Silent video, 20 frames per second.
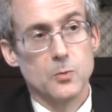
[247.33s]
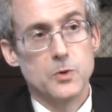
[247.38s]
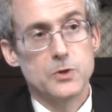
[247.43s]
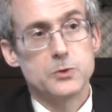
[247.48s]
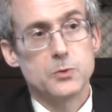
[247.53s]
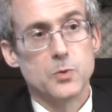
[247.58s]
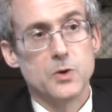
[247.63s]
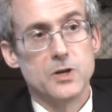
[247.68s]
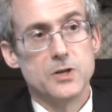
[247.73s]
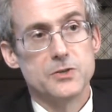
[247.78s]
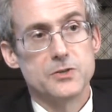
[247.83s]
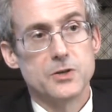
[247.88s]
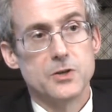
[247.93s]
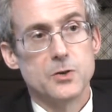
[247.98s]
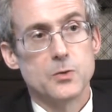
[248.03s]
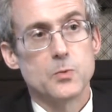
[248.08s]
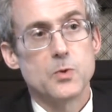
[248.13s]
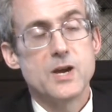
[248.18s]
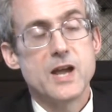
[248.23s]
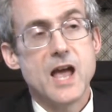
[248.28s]
which was
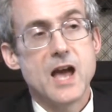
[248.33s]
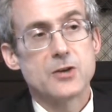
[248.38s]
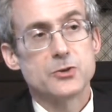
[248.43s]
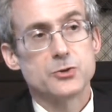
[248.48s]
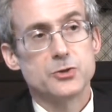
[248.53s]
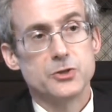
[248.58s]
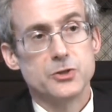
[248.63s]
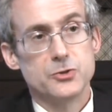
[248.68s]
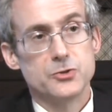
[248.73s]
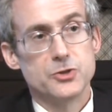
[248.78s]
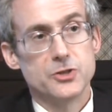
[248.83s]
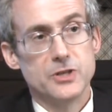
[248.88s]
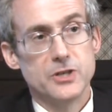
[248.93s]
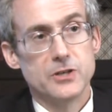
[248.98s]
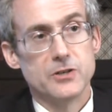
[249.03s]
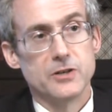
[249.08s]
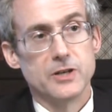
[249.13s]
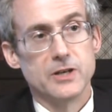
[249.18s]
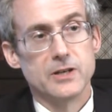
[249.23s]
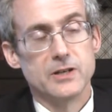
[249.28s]
reaction
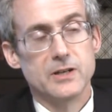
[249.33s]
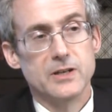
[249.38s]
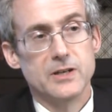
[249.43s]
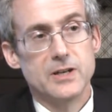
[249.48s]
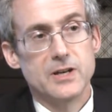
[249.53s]
engineering.